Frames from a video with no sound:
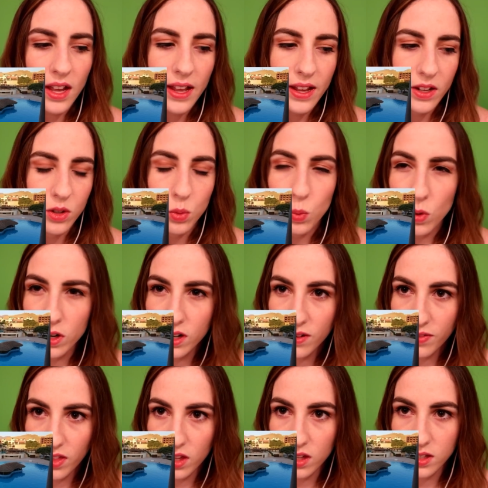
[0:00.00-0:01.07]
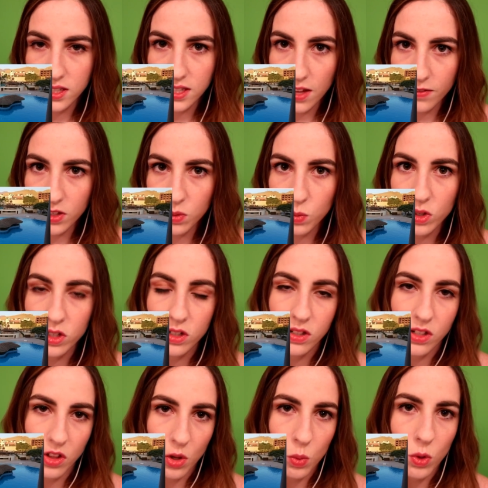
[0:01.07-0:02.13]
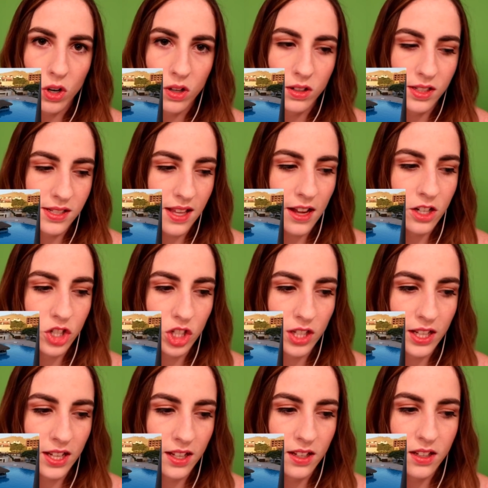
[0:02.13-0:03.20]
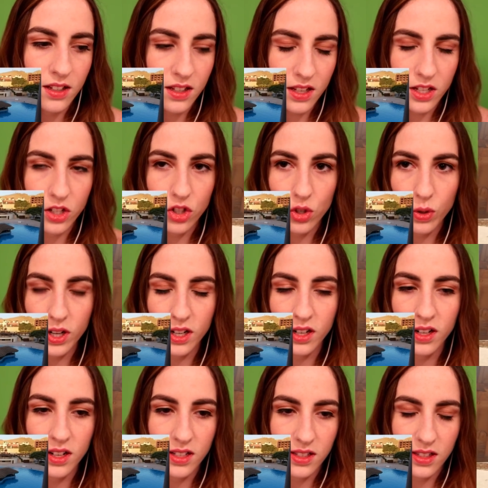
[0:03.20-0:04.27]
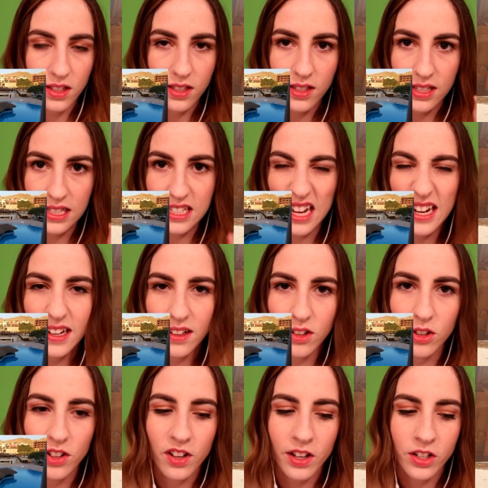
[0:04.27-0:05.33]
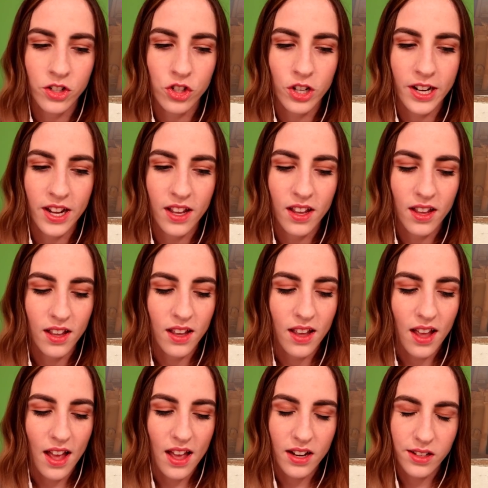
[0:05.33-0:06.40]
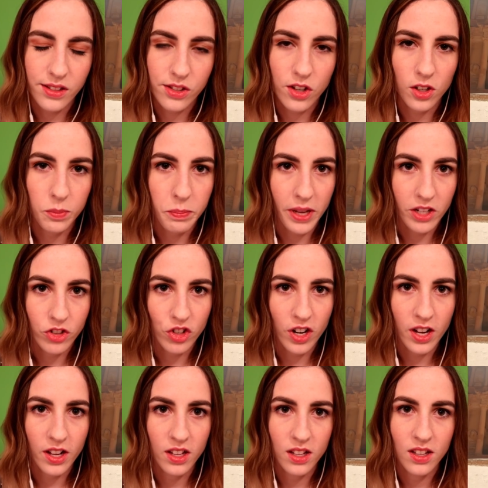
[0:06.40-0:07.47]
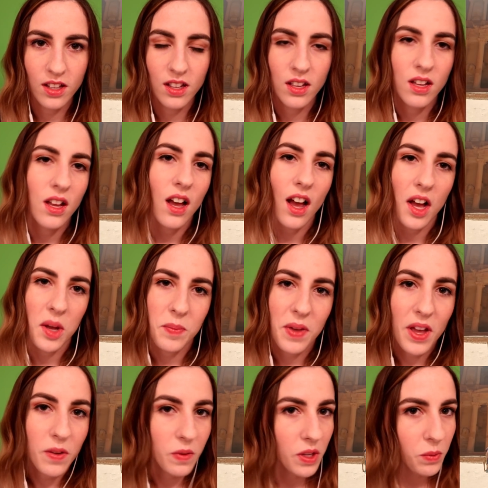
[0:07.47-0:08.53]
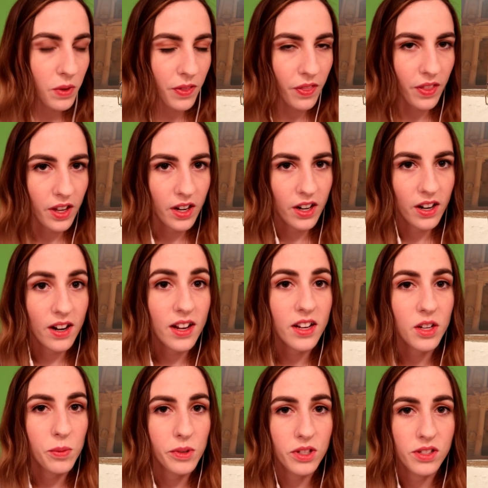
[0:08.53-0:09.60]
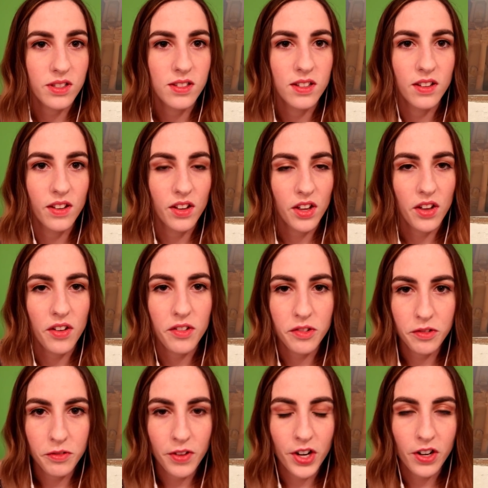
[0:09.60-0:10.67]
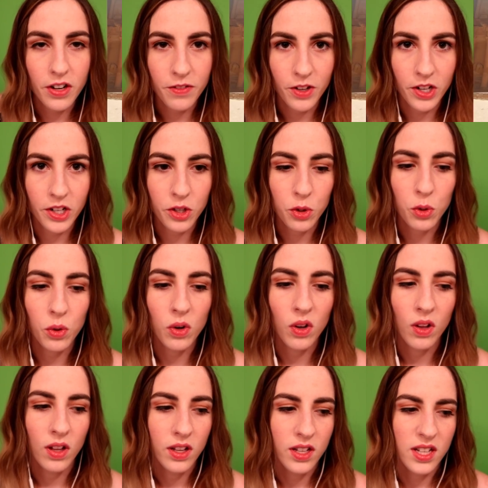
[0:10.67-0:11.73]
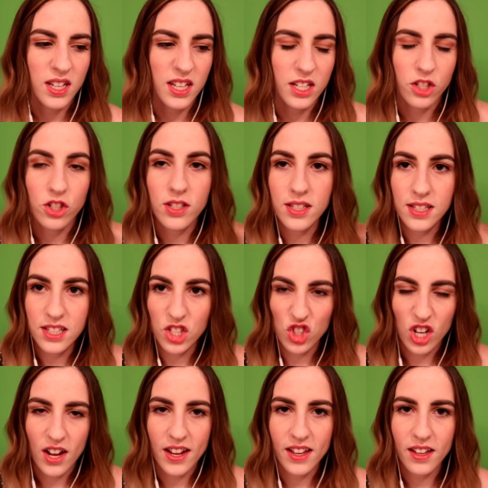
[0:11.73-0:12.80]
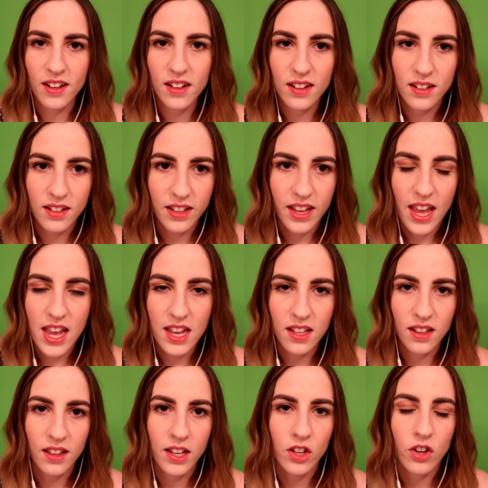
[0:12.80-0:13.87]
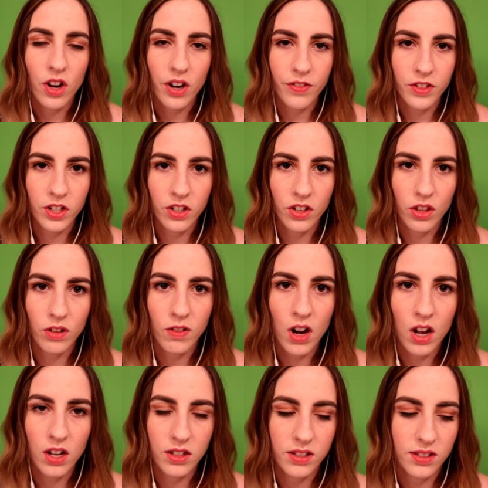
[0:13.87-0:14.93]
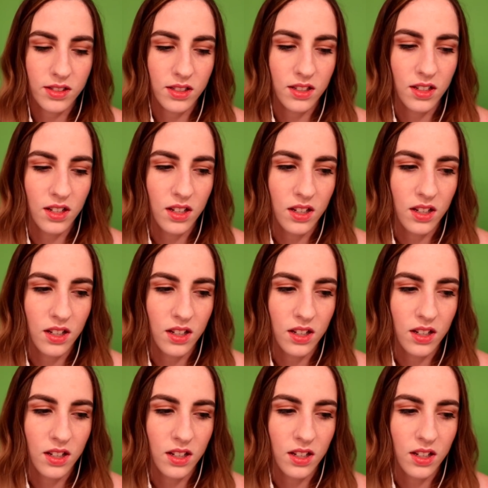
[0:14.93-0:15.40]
And one of the seven wonders of the world is actually in Jordan. It's a tiny little country, and it's called Petra. And we went there, and it was very, very cool. It's just this giant gate, like, carved into the rocks.